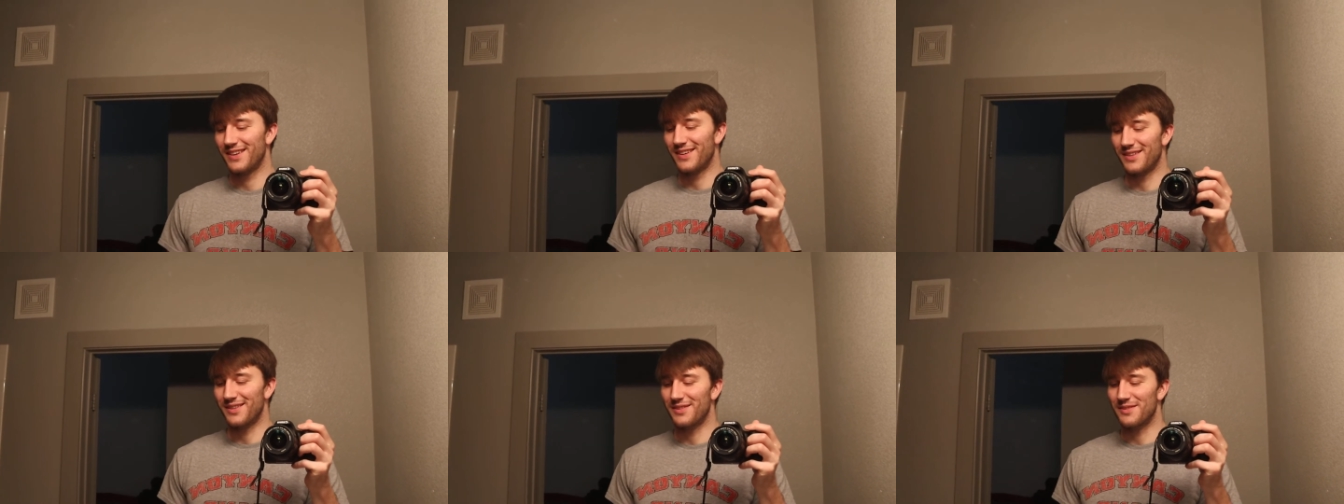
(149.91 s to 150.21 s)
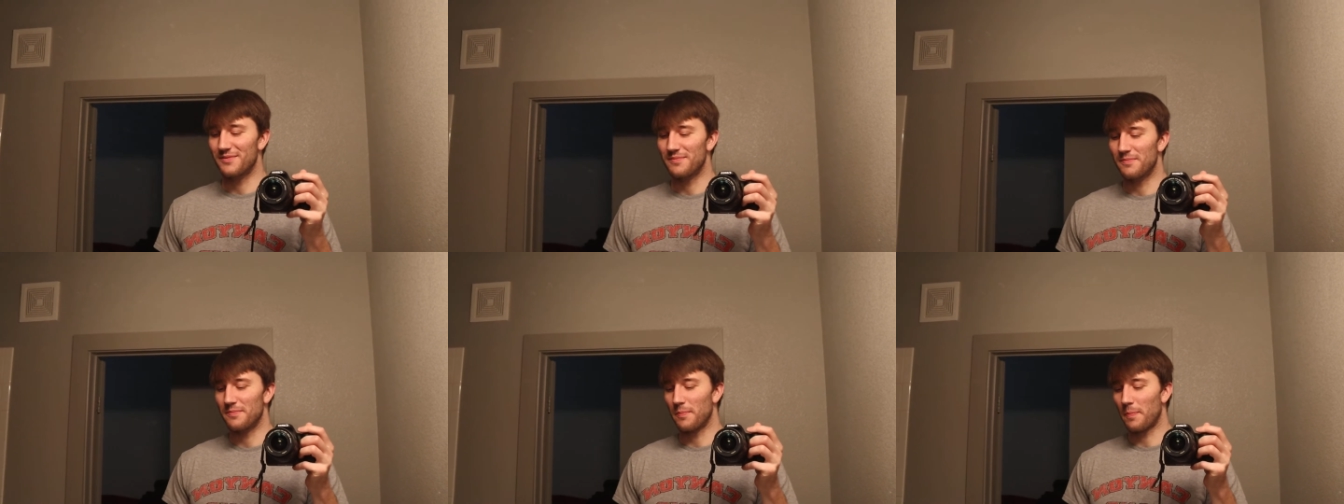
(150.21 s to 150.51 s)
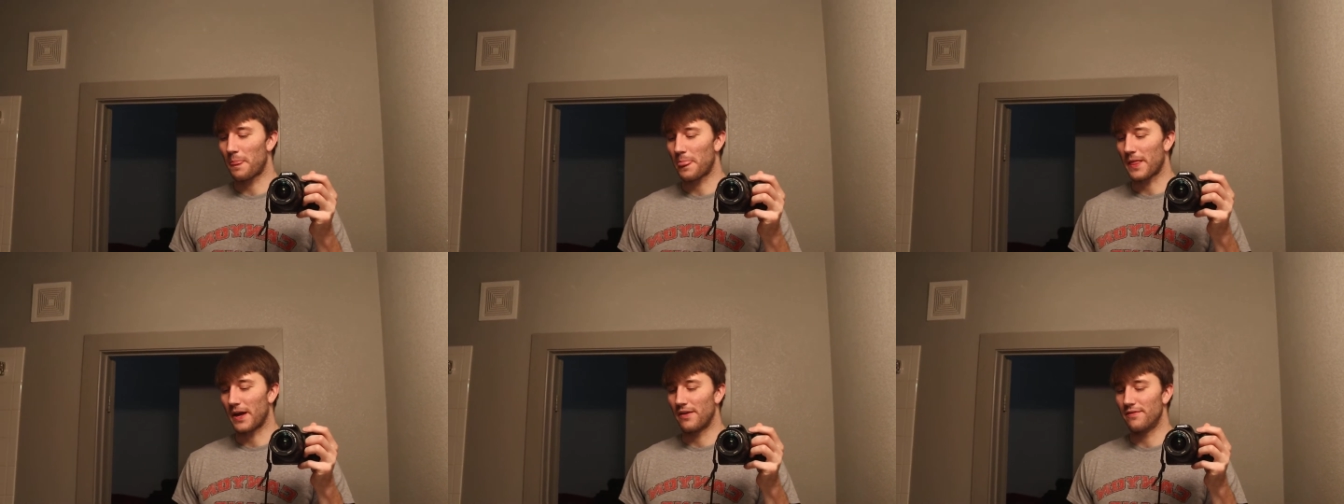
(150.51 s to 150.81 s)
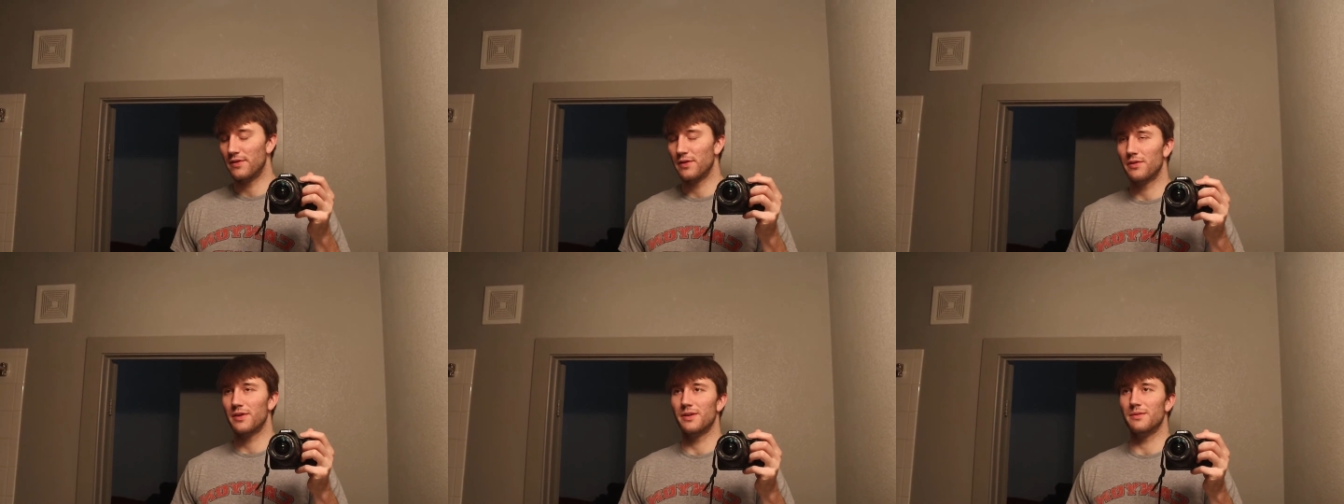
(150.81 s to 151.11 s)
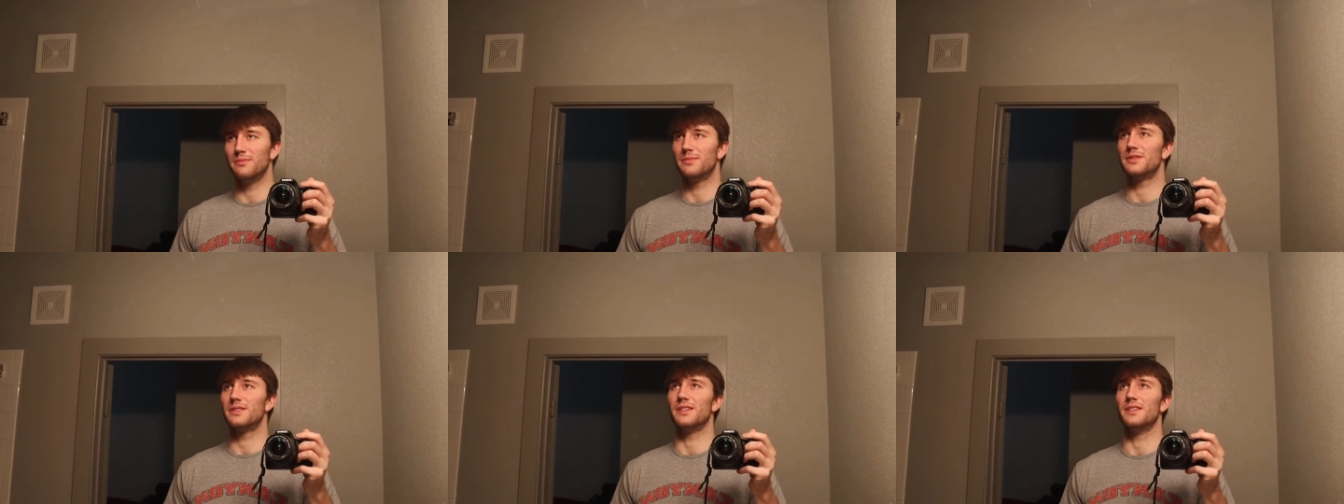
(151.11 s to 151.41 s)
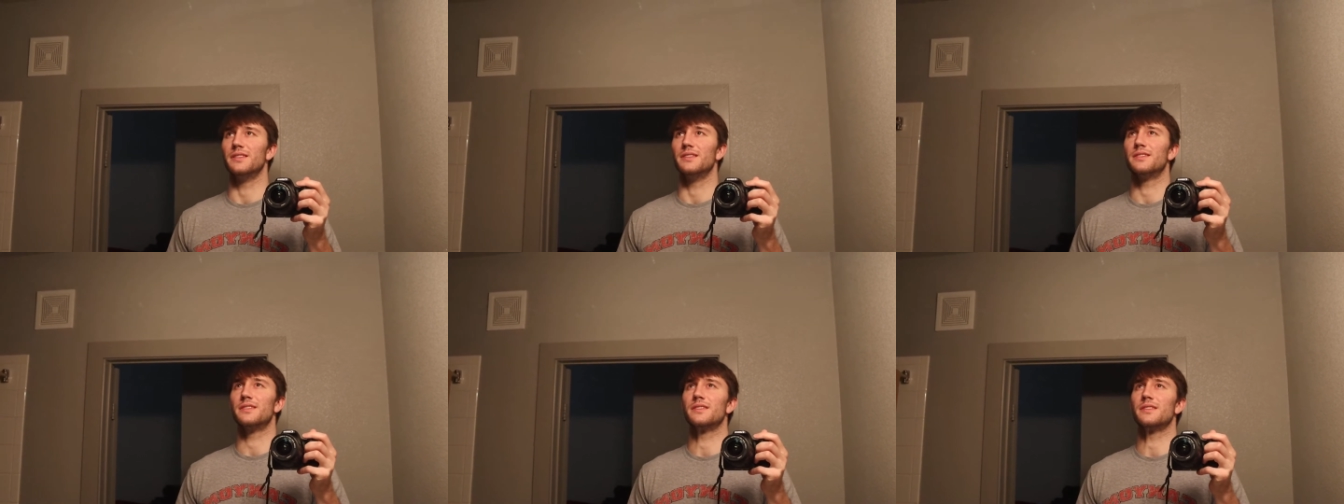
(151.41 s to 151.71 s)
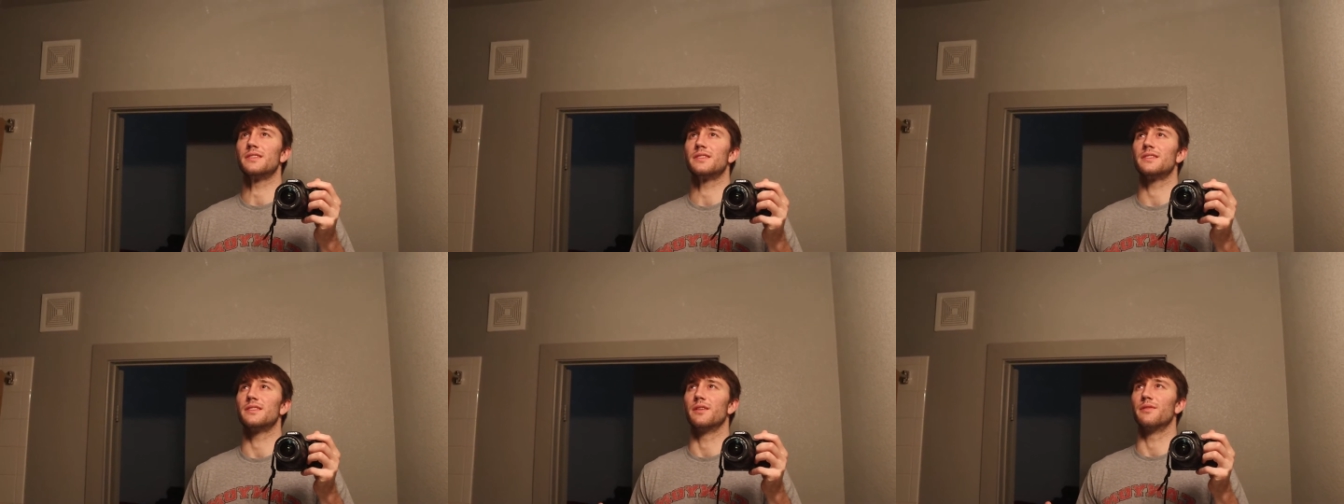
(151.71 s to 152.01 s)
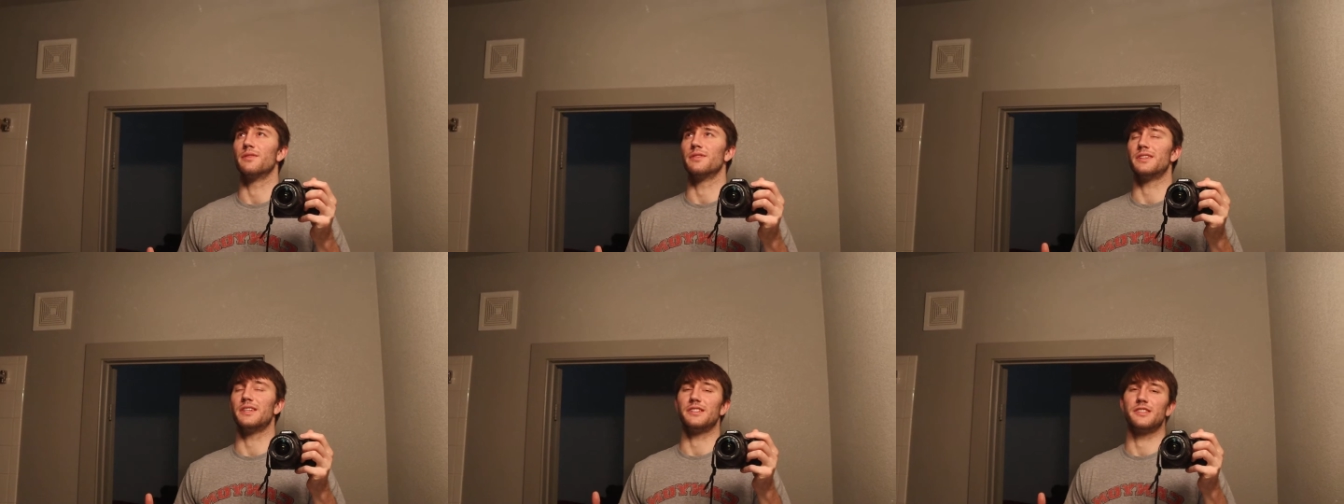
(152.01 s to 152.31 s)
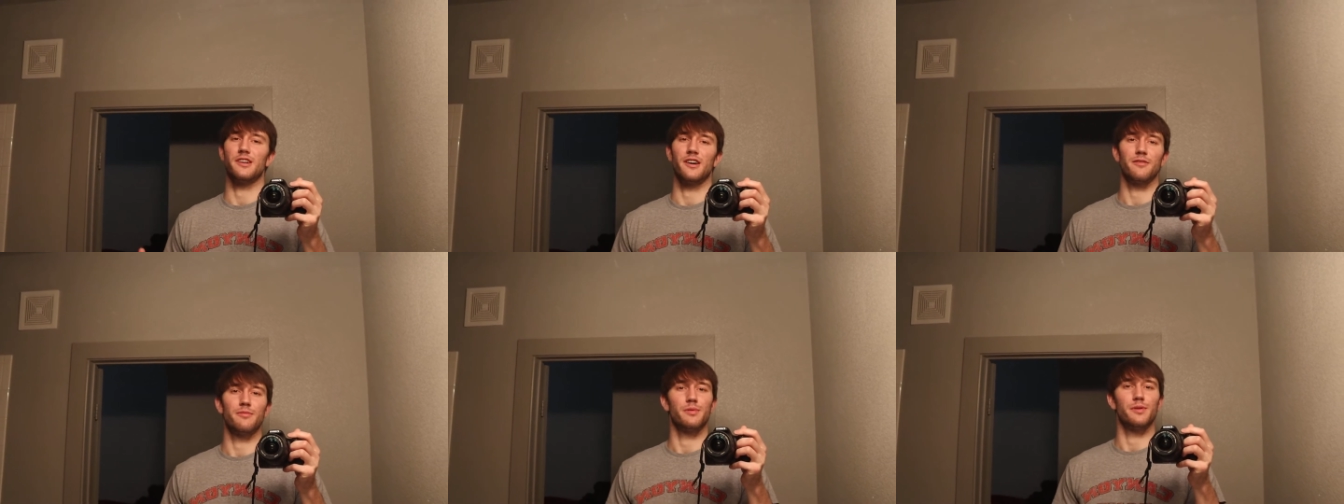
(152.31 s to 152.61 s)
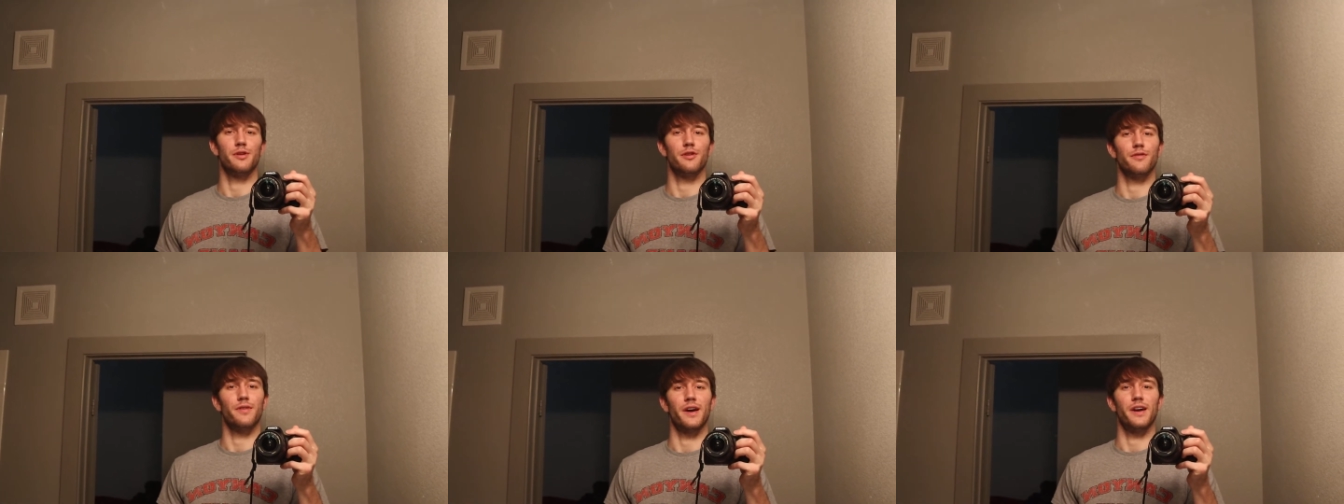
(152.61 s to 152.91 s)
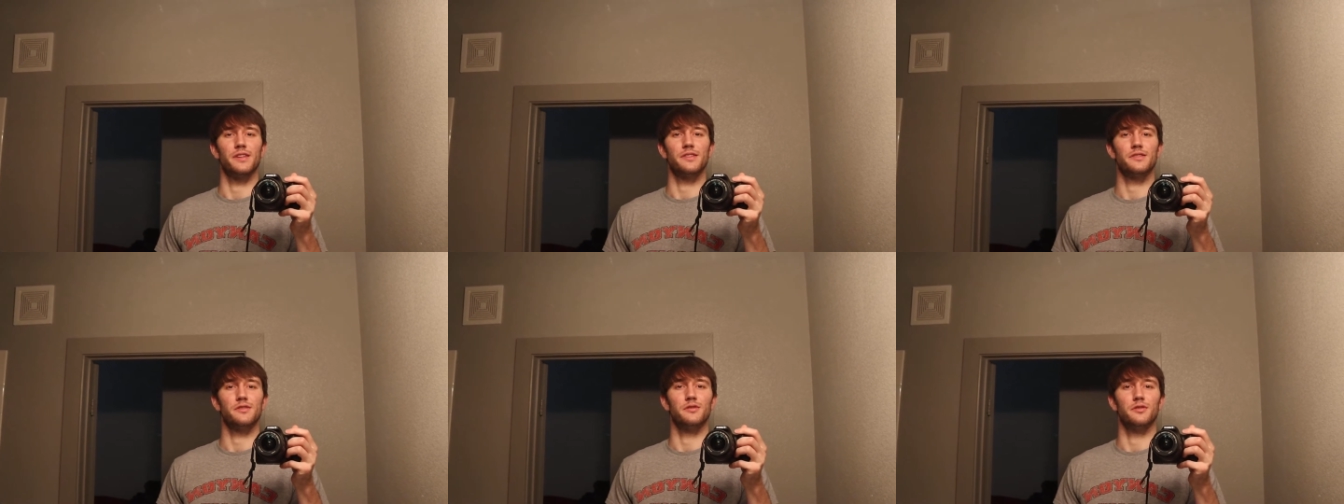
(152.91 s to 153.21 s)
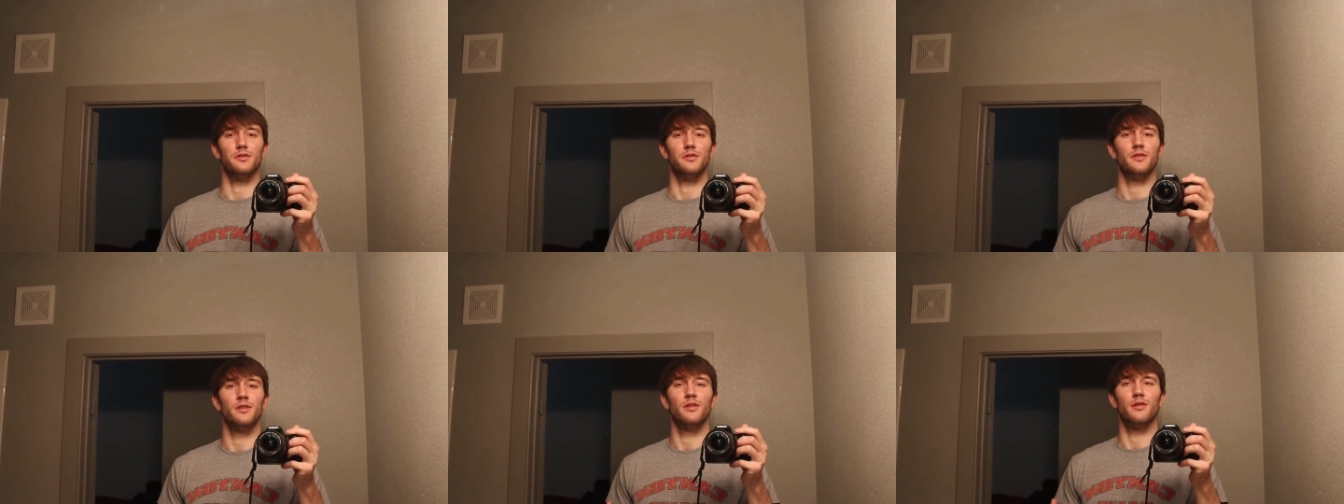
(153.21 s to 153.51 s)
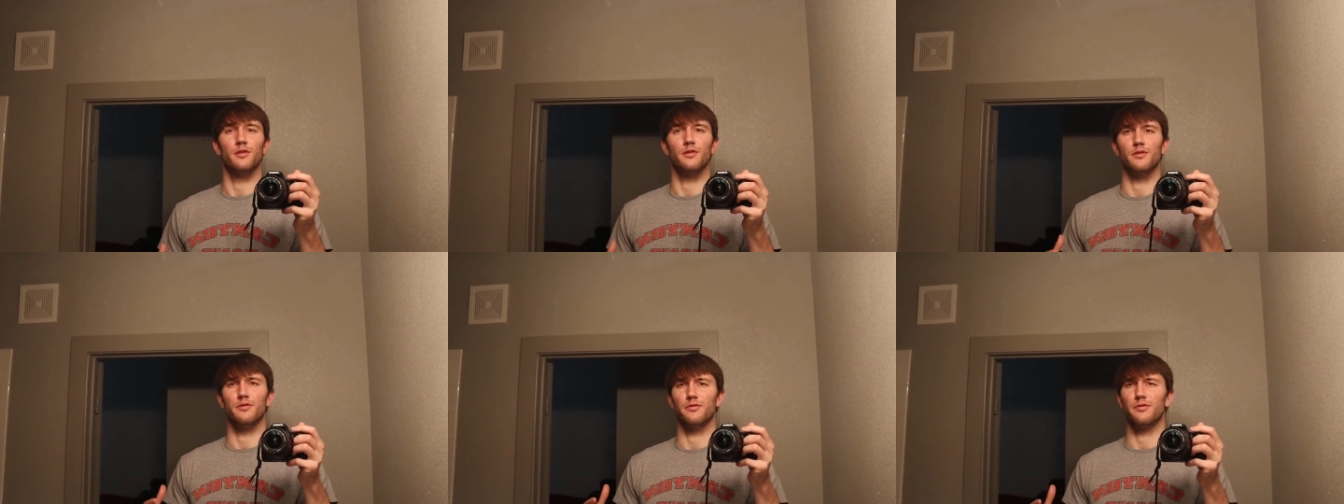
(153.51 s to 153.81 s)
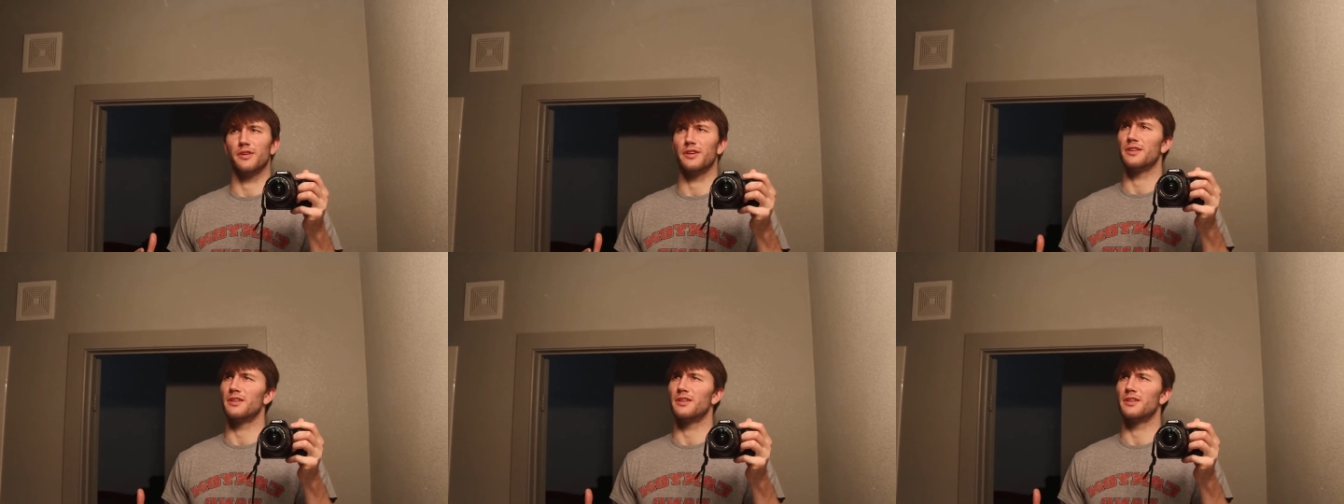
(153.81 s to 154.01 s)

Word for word: Um, I've known him since, I want to say sophomore year of high school, or